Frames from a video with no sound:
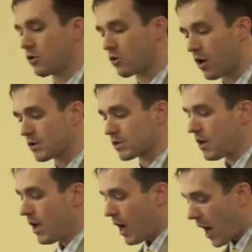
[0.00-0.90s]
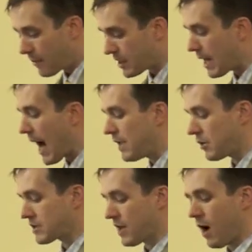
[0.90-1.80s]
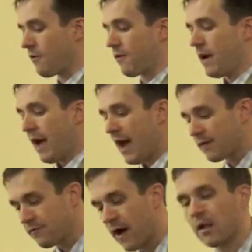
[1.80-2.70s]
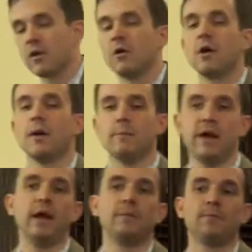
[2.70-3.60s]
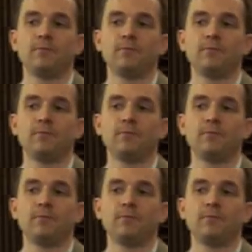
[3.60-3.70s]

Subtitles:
your cross. Deny yourself and follow me.